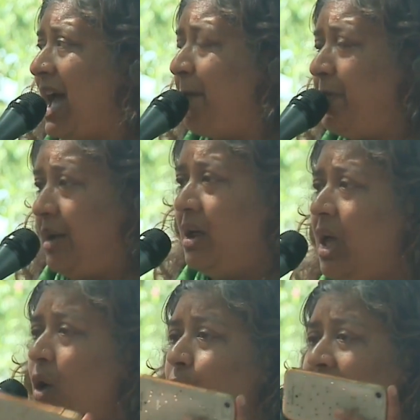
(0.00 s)
people
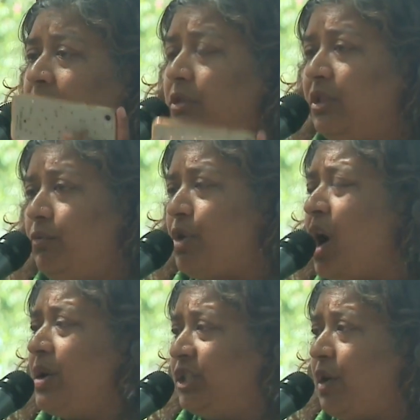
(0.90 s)
have now that
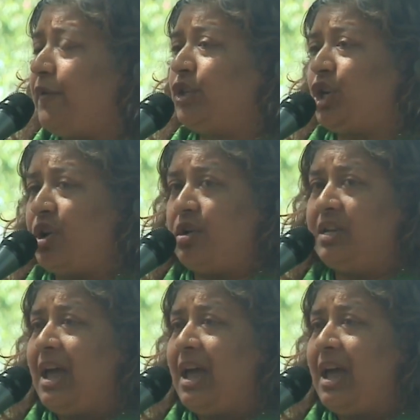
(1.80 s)
many more abortion